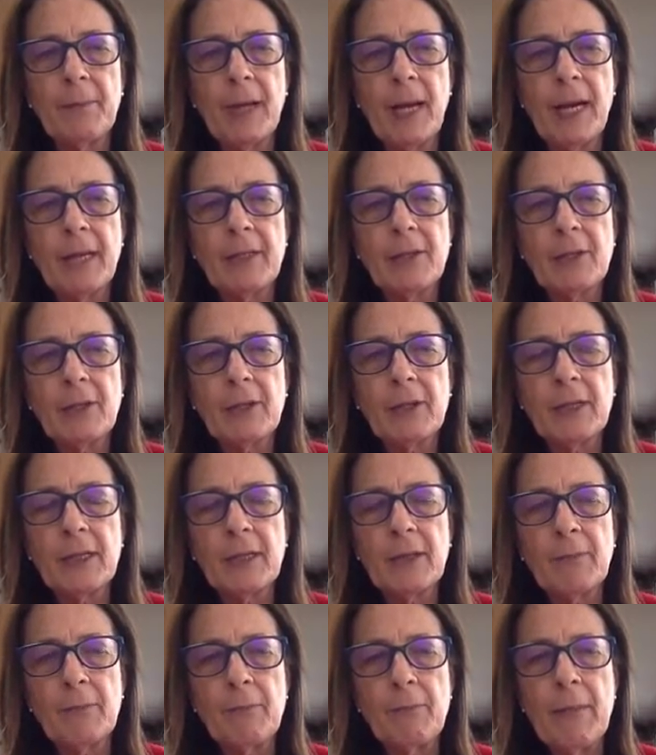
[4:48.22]
I took
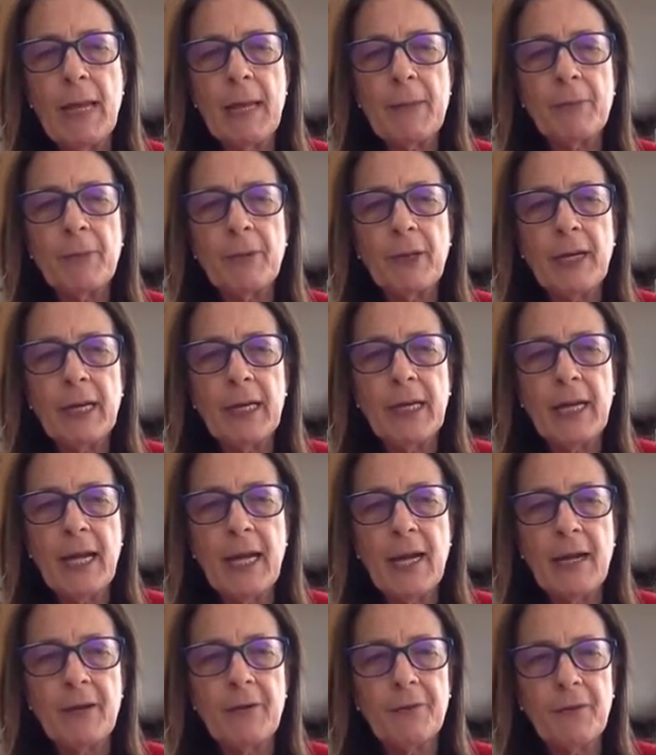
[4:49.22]
the membrane
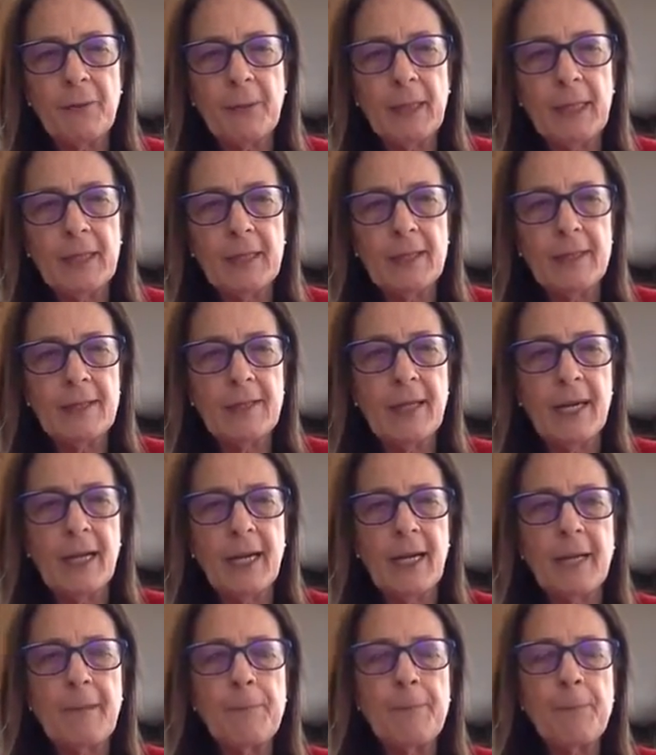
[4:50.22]
out from the
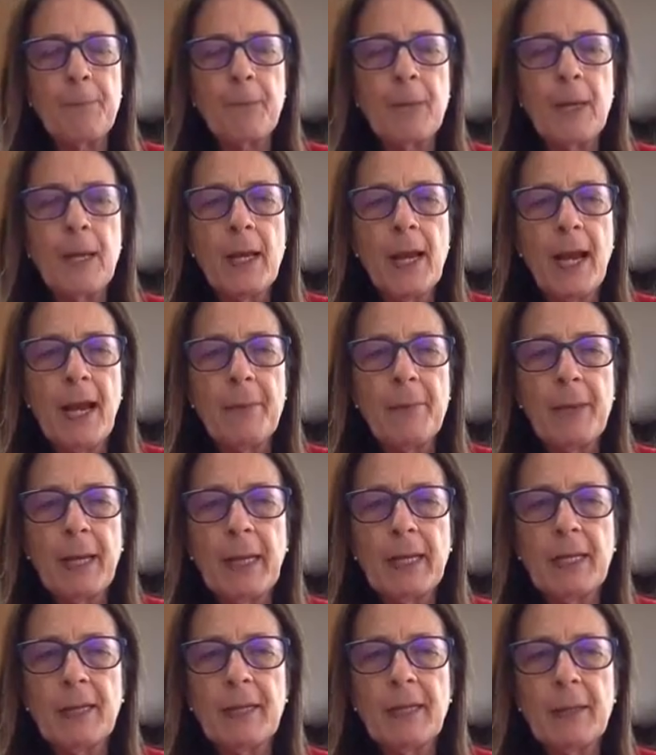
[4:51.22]
inside. I
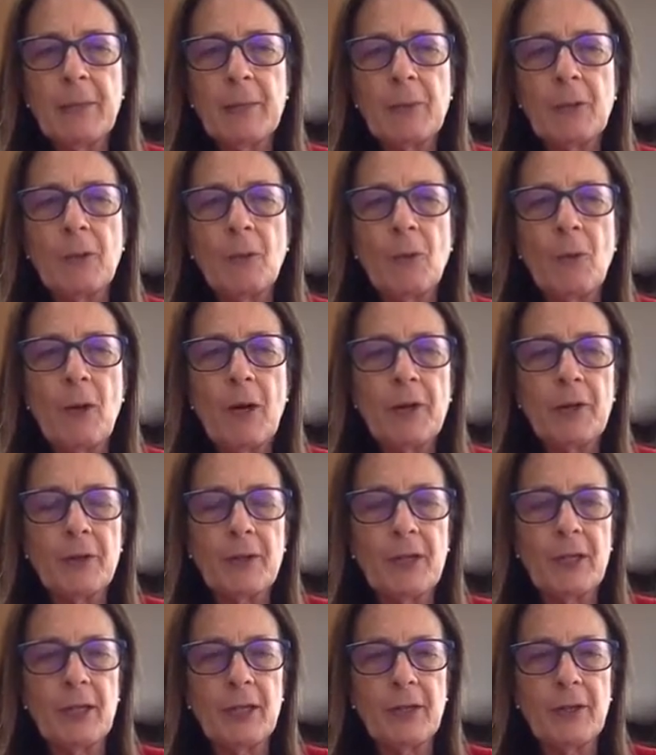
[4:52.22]
painted them with
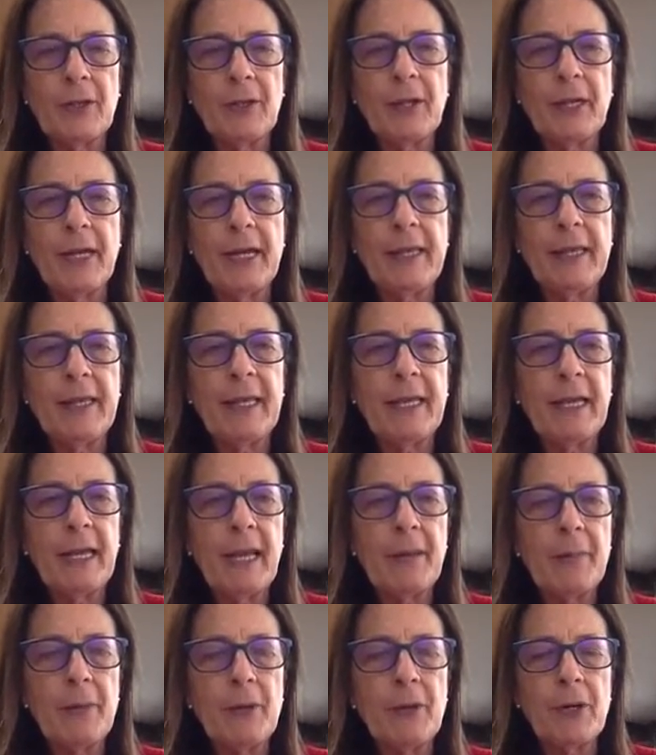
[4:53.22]
watercolor, and then
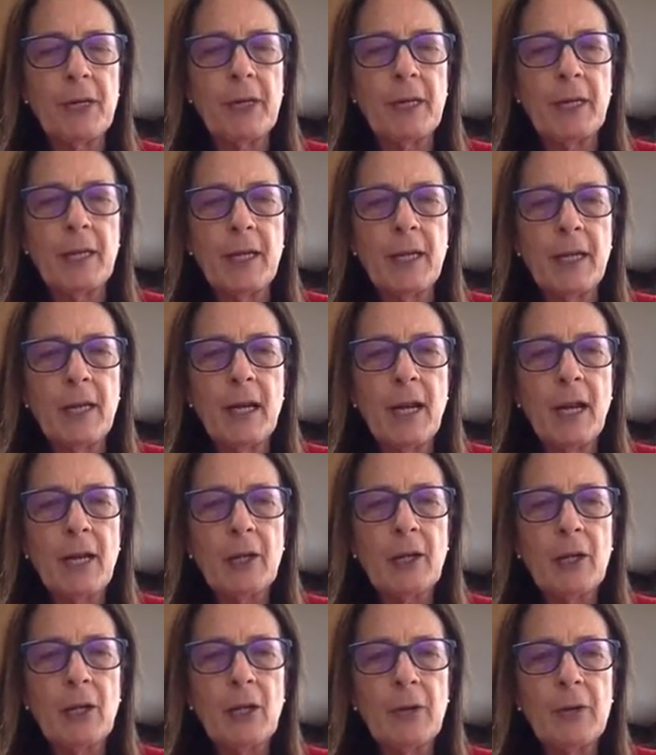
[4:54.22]
I put
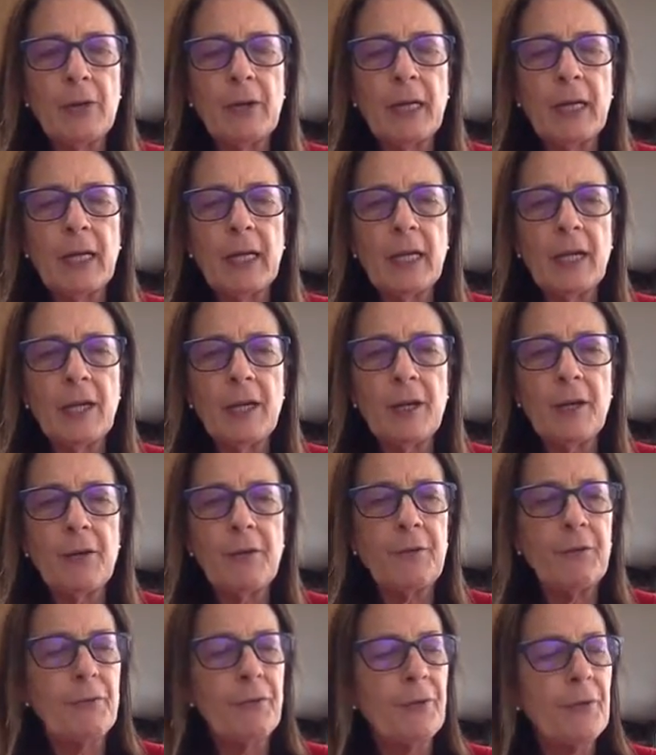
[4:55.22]
a coating
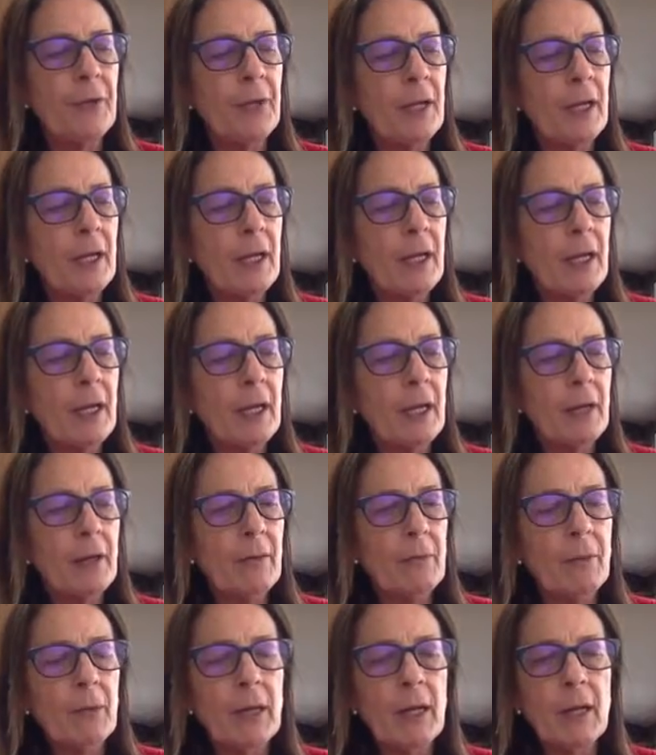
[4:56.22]
of,
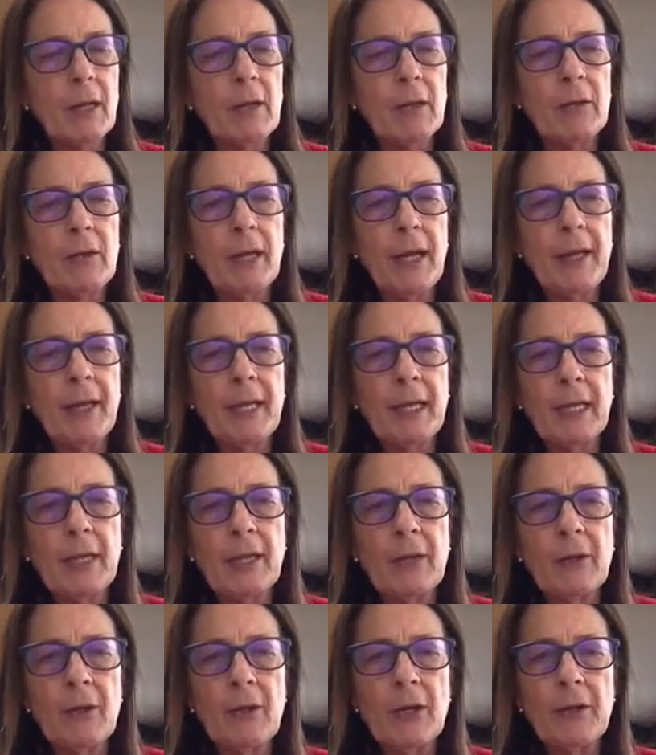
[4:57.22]
I
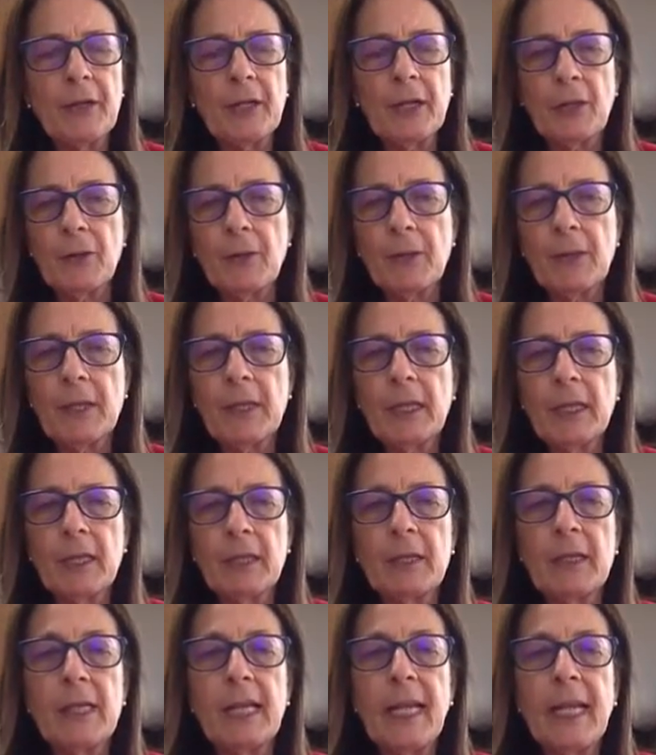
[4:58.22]
think you call it acrylic
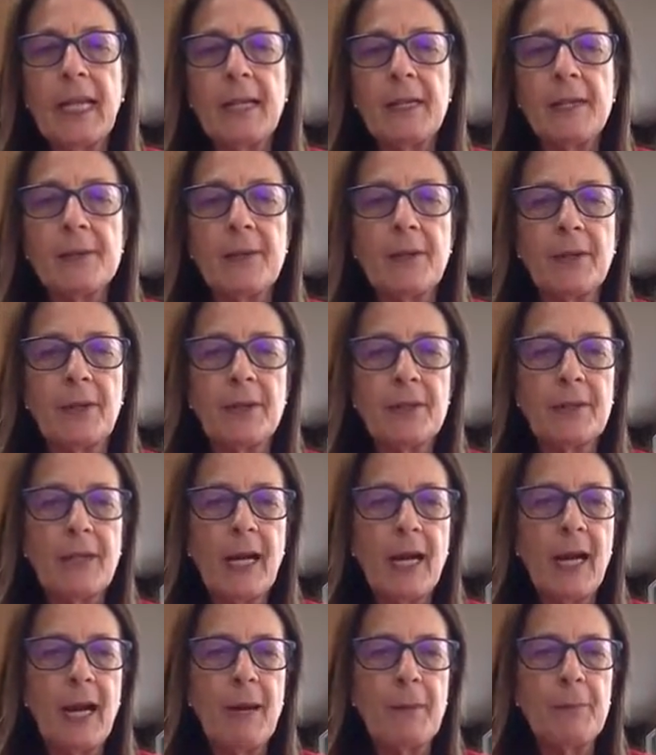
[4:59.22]
glaze on the
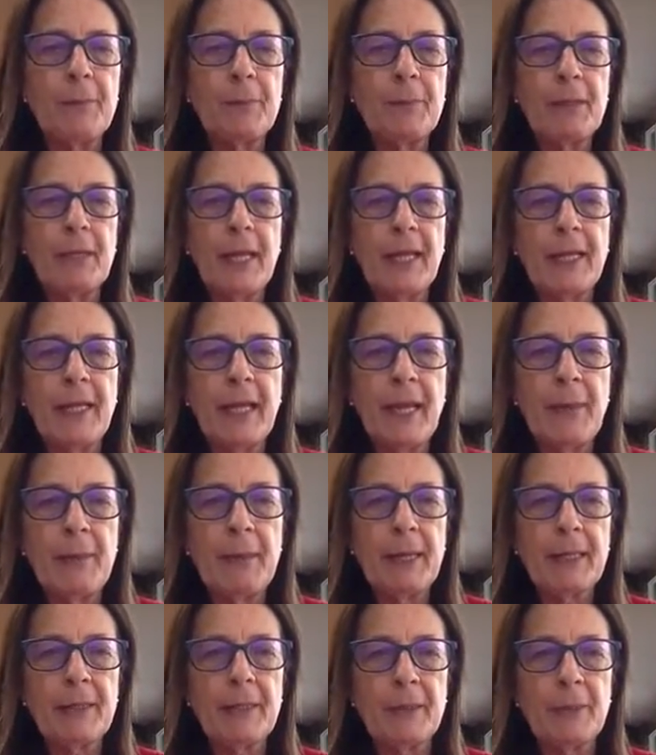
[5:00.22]
top. and that
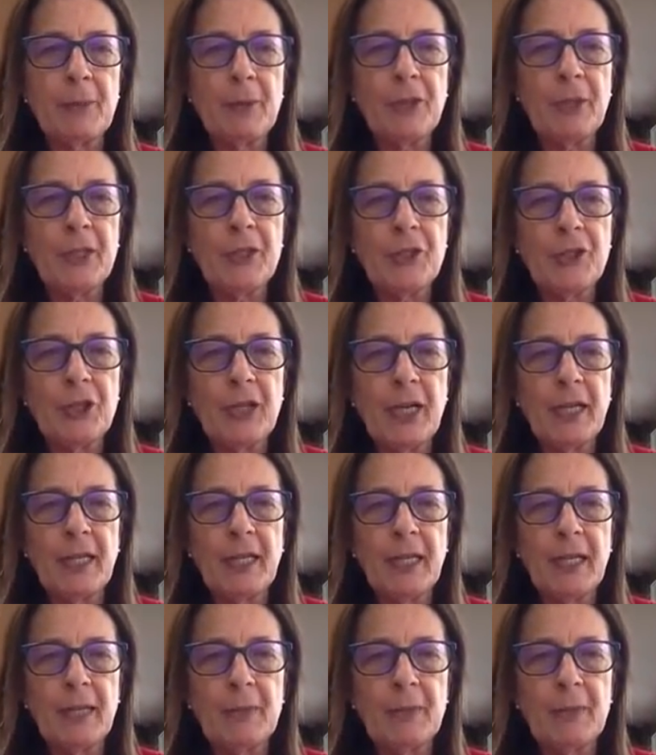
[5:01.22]
makes them really shiny